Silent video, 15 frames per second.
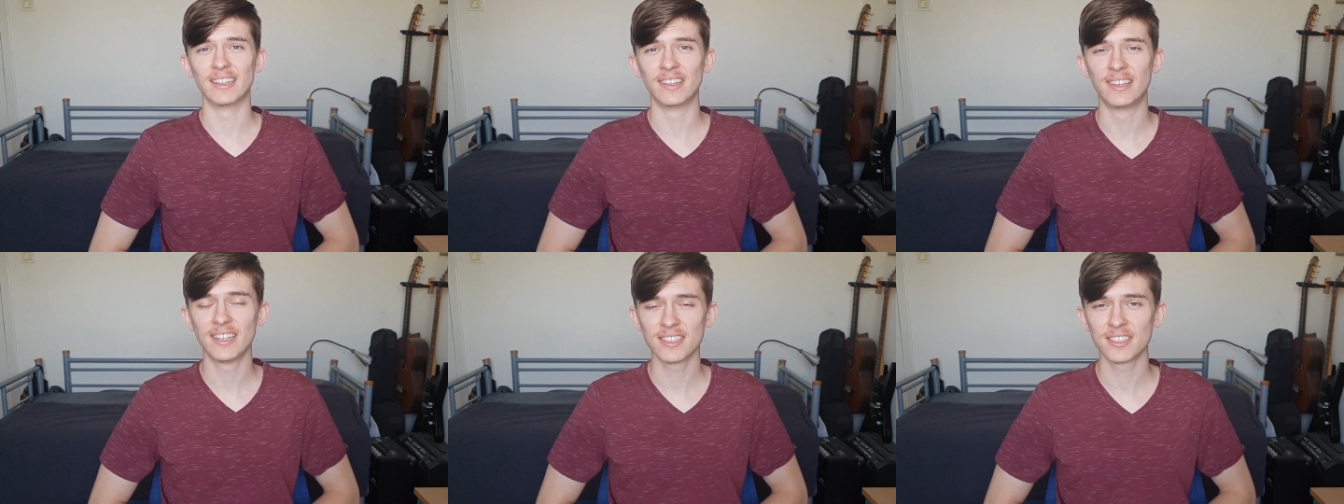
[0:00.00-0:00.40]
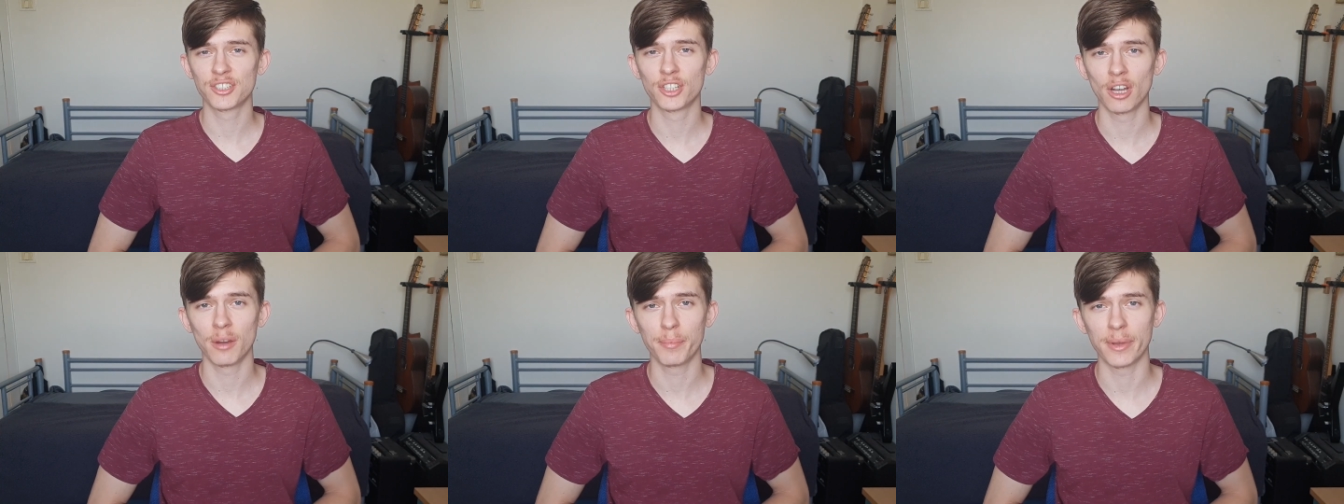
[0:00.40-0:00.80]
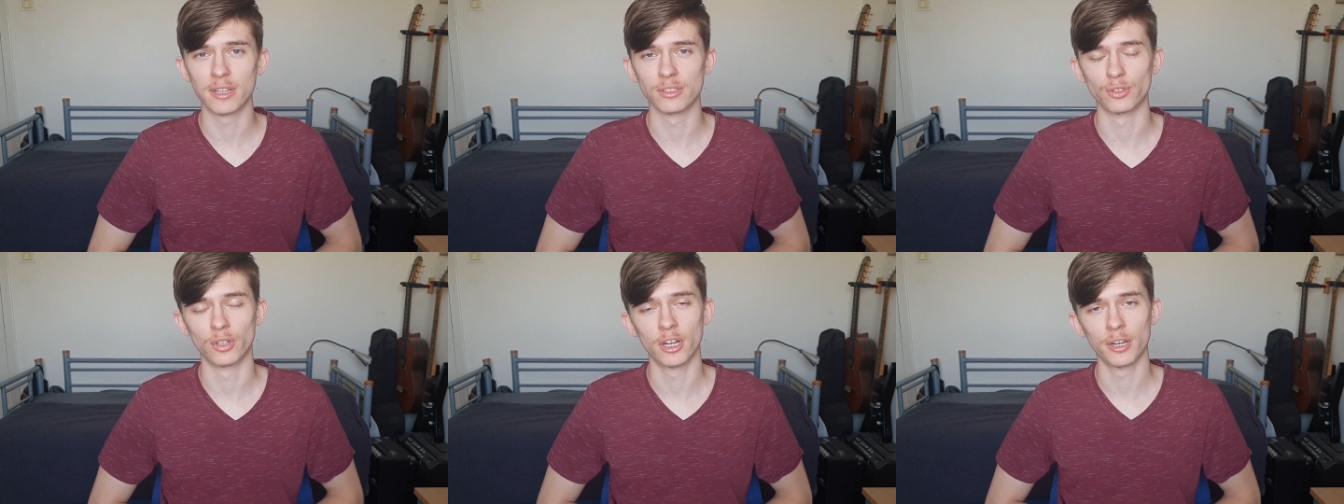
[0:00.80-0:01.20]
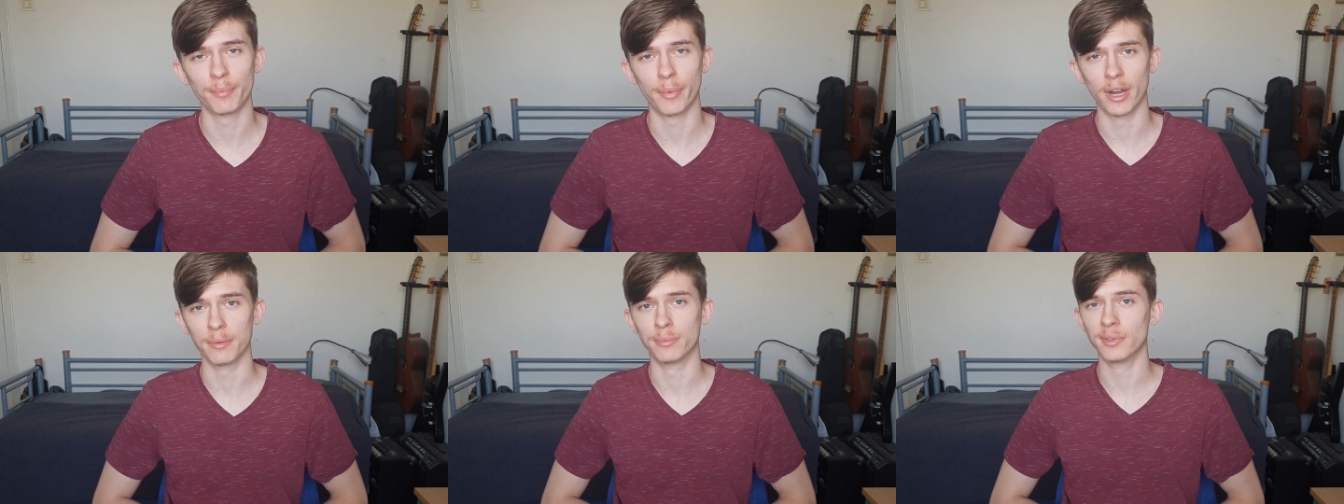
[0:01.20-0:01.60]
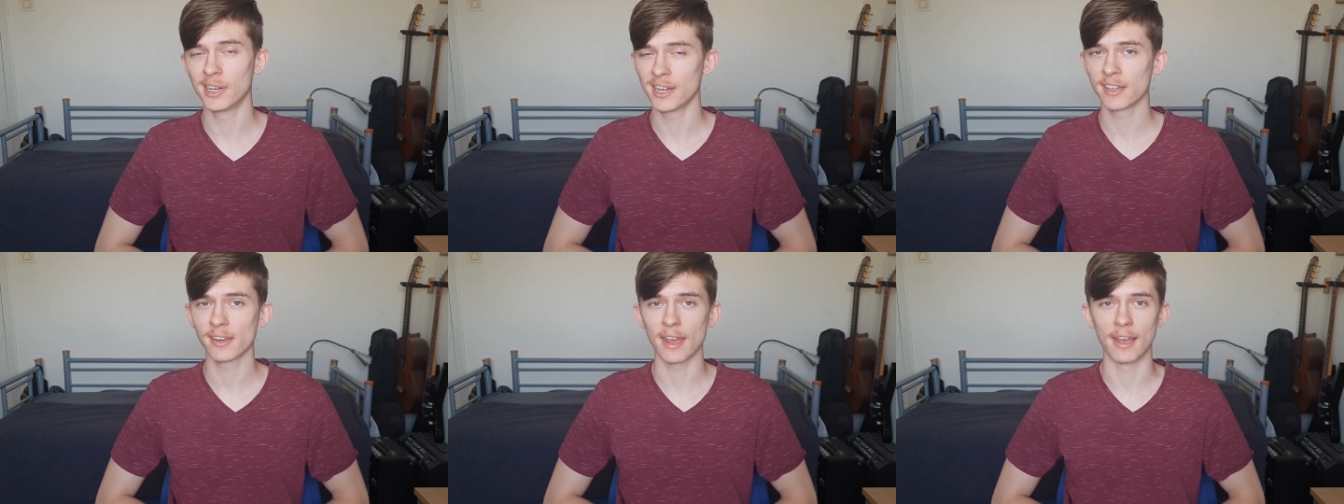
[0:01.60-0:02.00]
This shop is run by
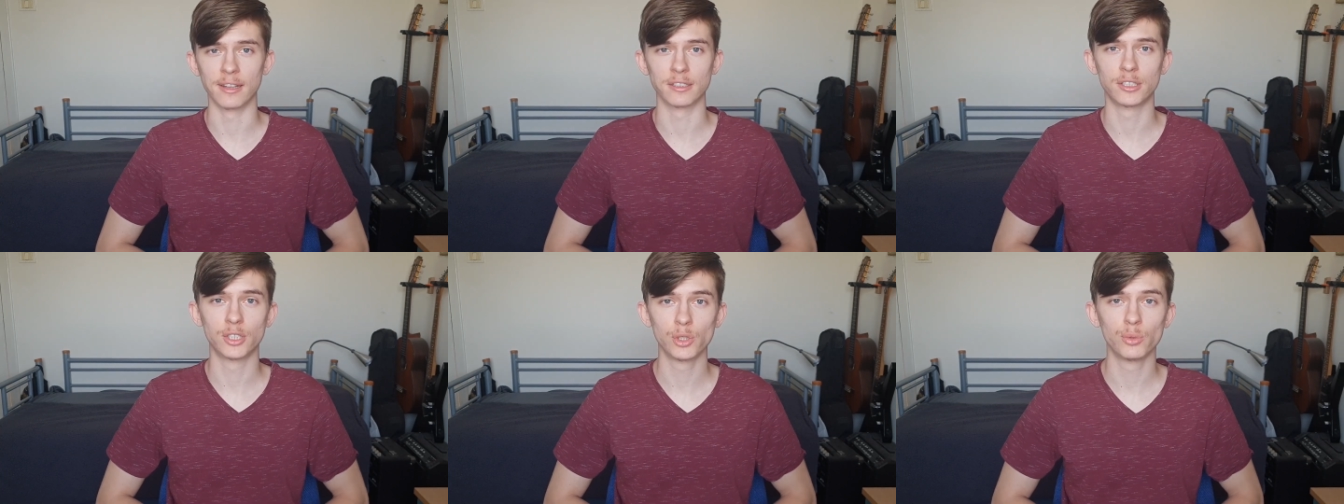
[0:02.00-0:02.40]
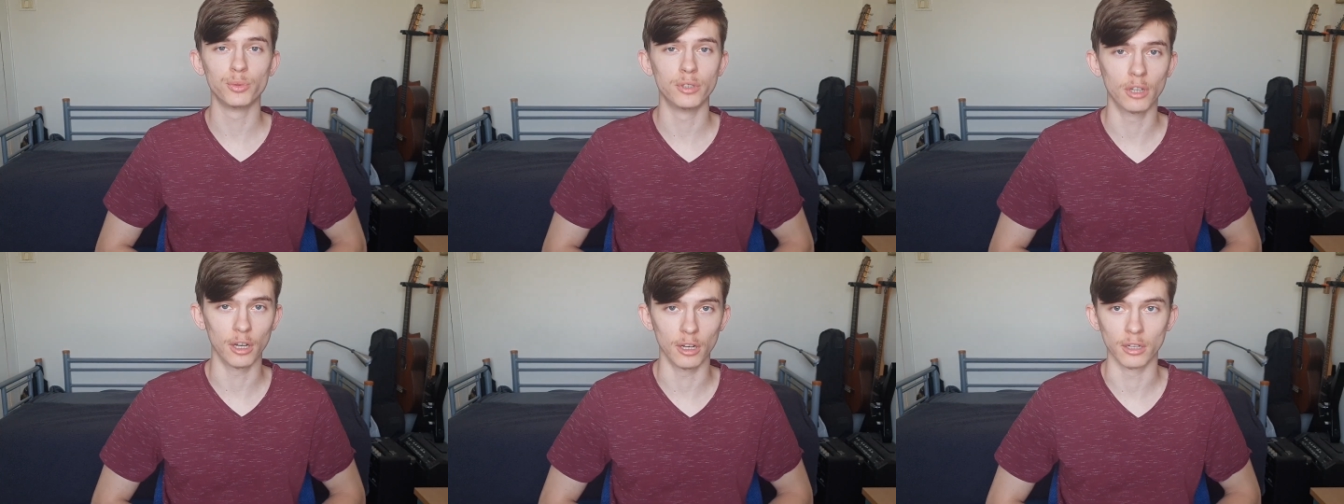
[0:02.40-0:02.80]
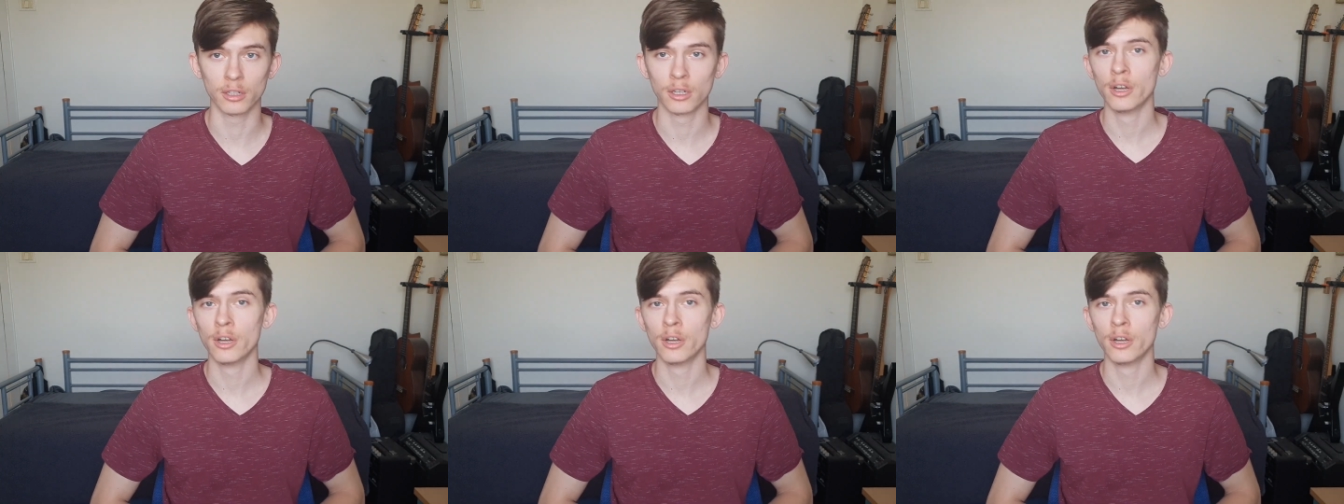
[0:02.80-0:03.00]
Brian and Sue Young.